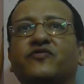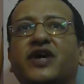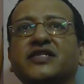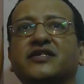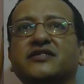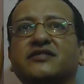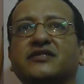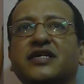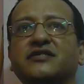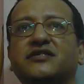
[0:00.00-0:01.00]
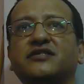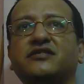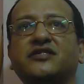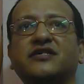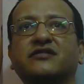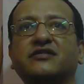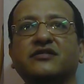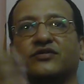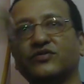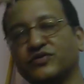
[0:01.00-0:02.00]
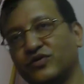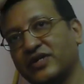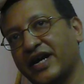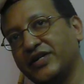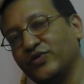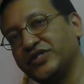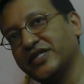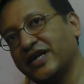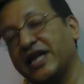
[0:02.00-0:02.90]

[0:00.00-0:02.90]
Fathers and children, could tie to each other.